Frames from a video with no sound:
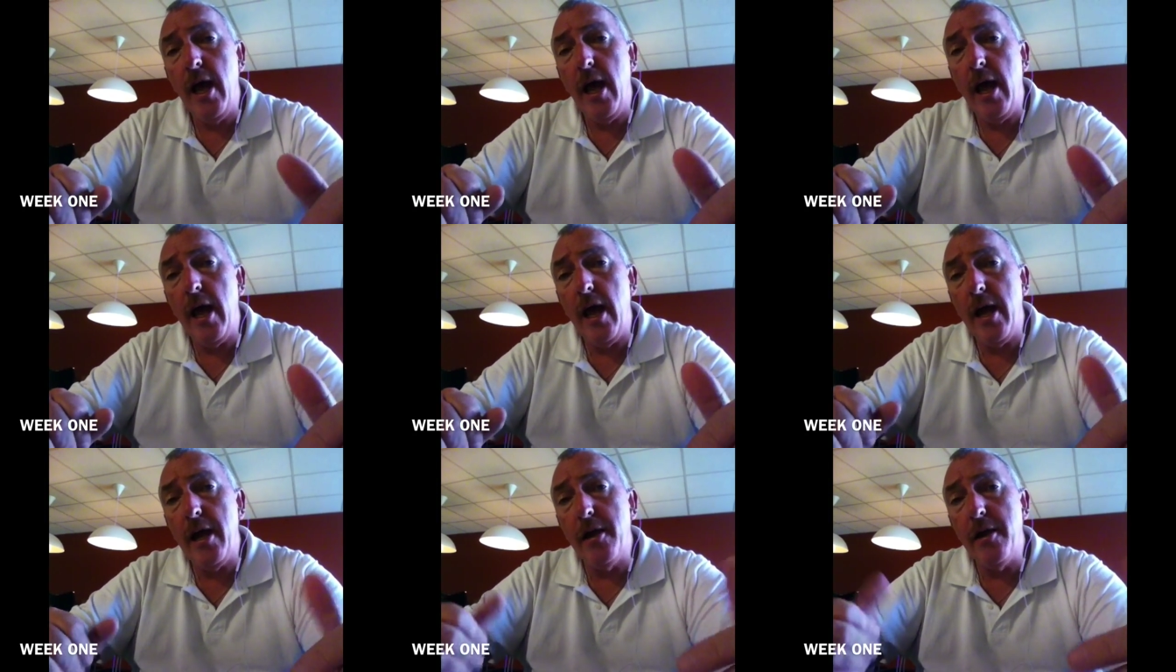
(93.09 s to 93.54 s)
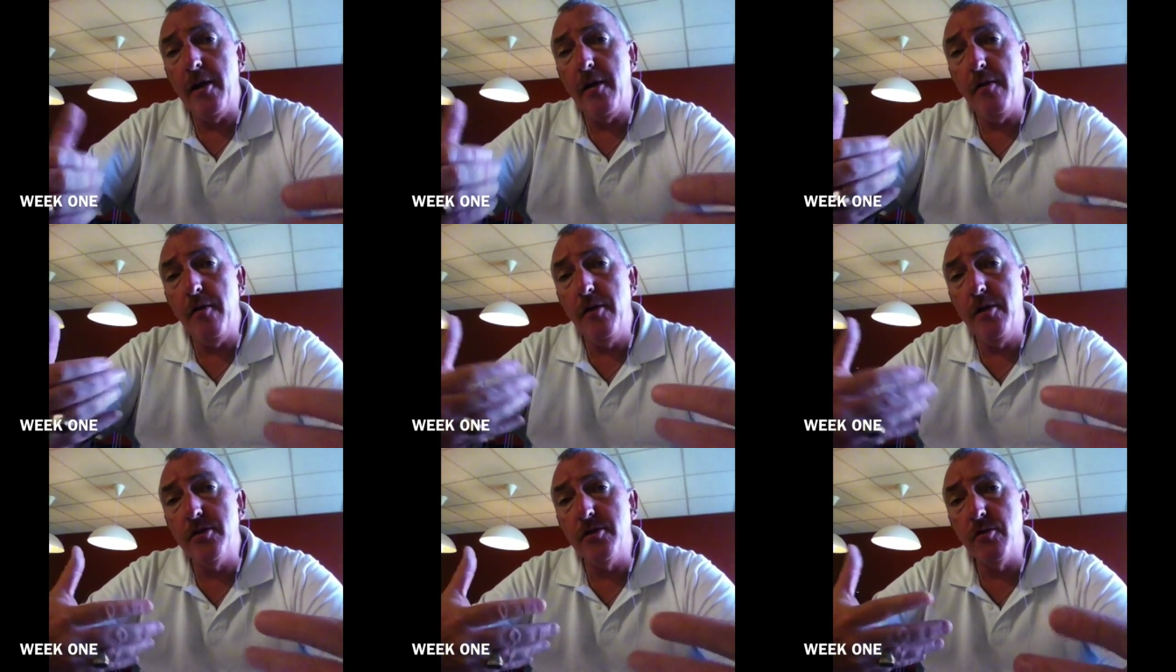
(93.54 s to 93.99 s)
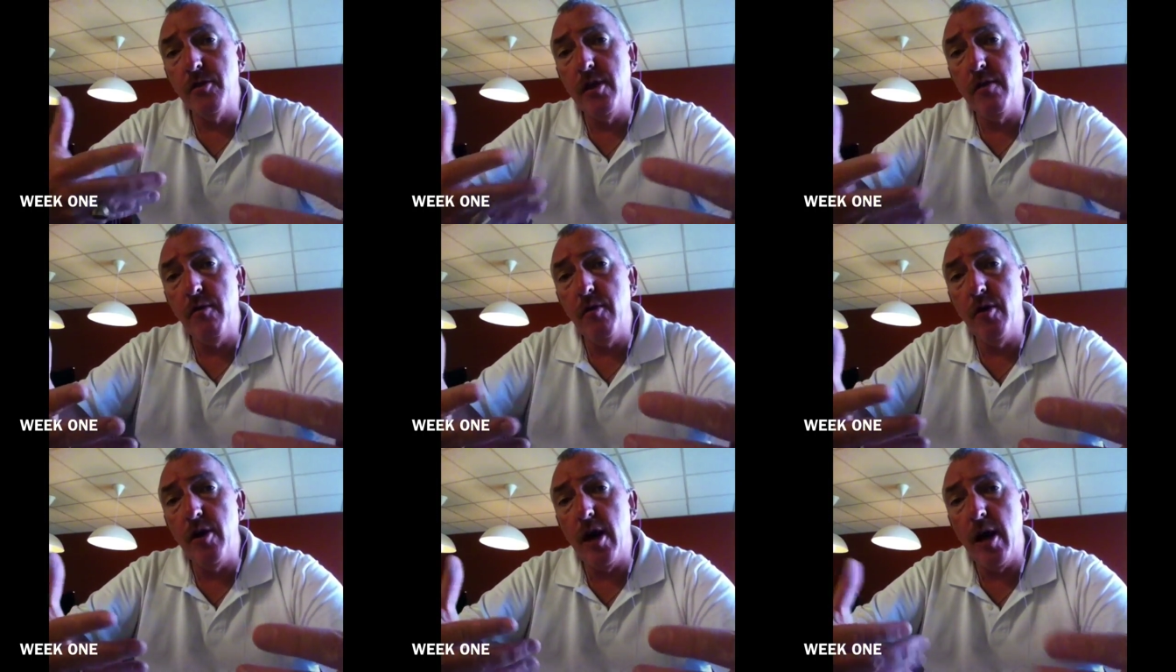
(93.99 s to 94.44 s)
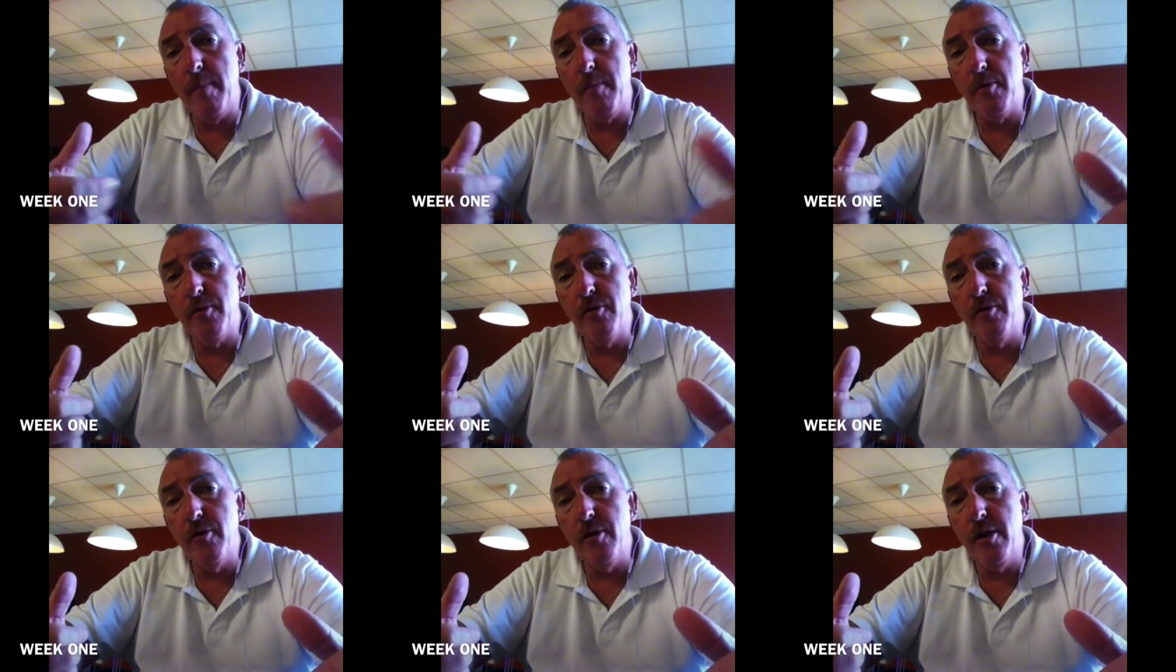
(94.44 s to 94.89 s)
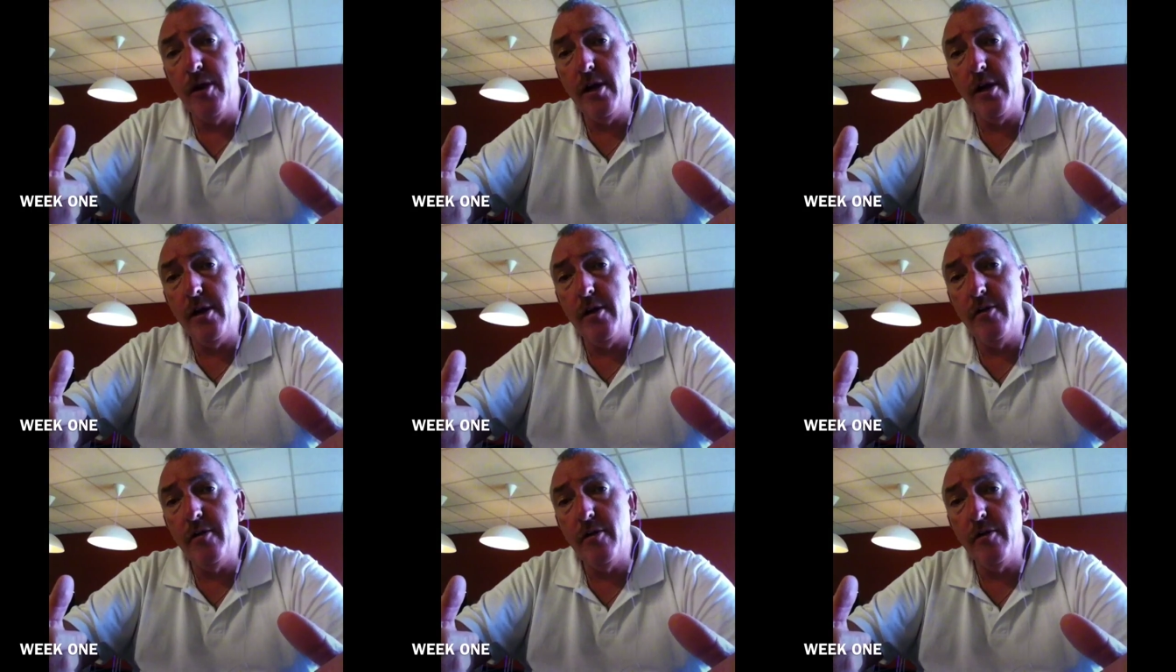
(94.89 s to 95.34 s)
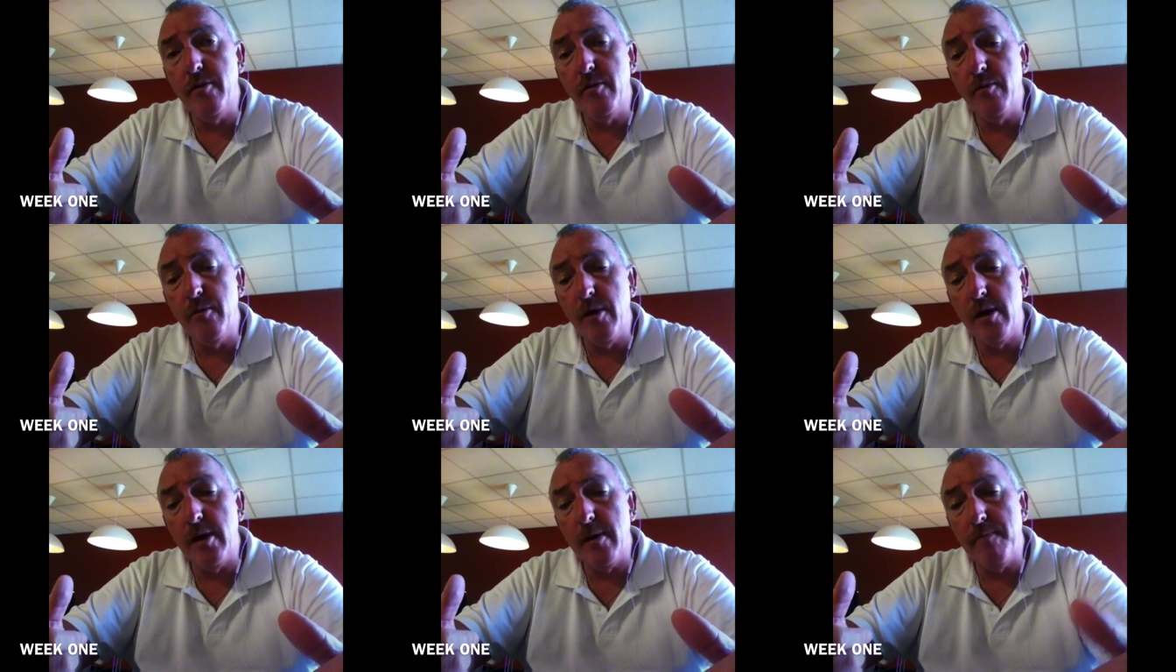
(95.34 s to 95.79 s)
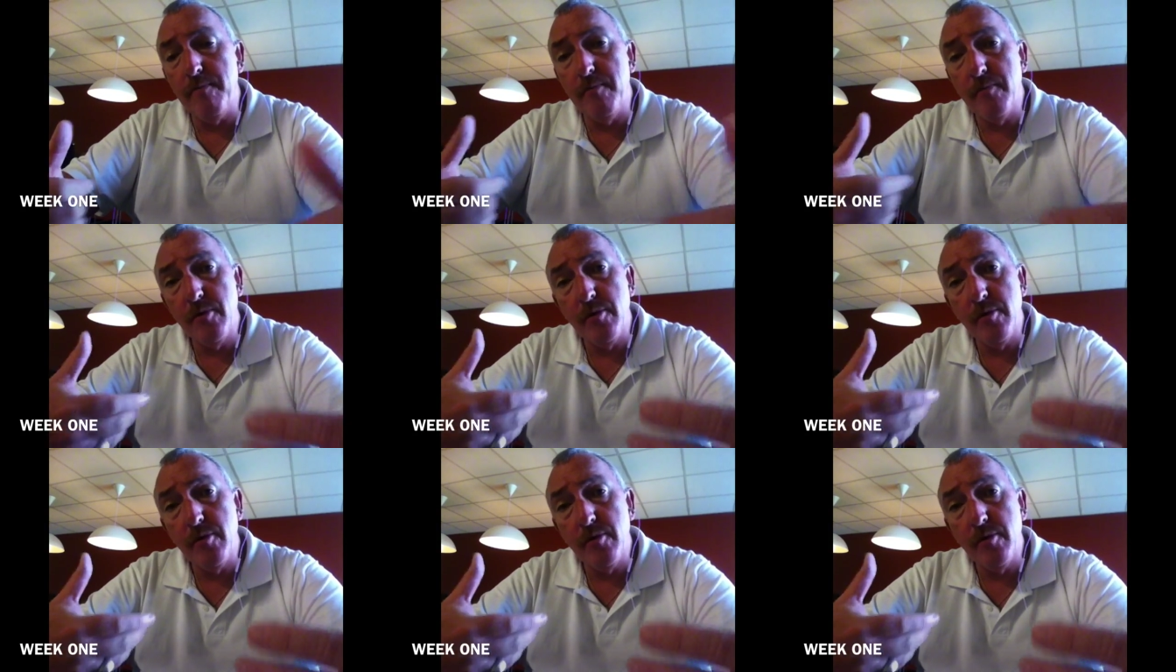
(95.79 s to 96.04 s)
And this will give you an opportunity to, uh,